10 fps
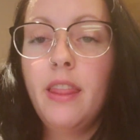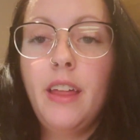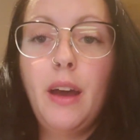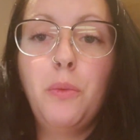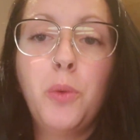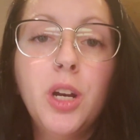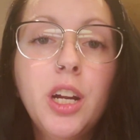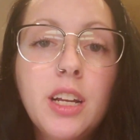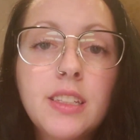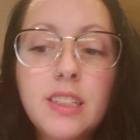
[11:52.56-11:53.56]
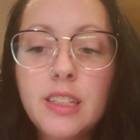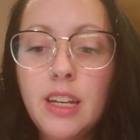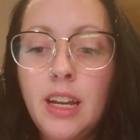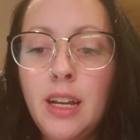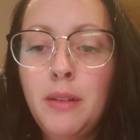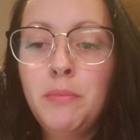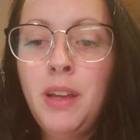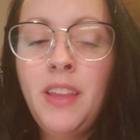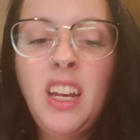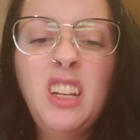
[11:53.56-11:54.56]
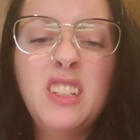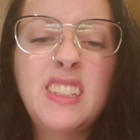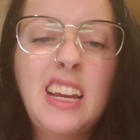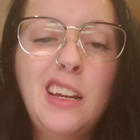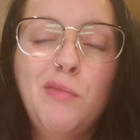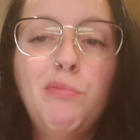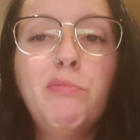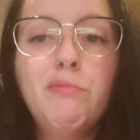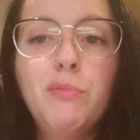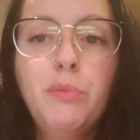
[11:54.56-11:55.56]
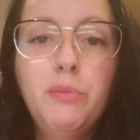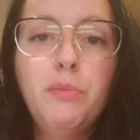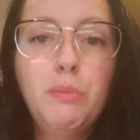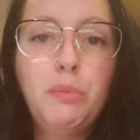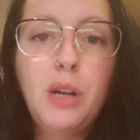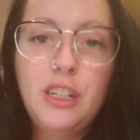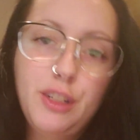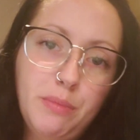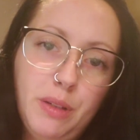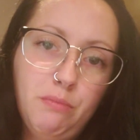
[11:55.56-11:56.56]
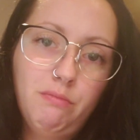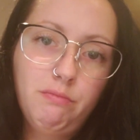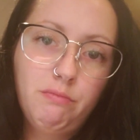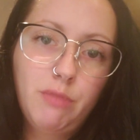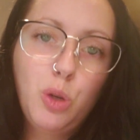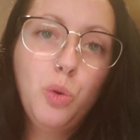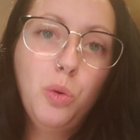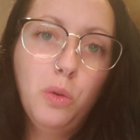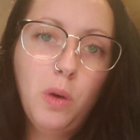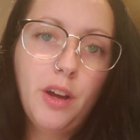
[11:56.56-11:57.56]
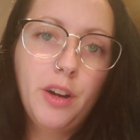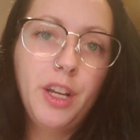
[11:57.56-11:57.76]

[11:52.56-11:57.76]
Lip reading: That works. And then you just kind of brush them in cool water.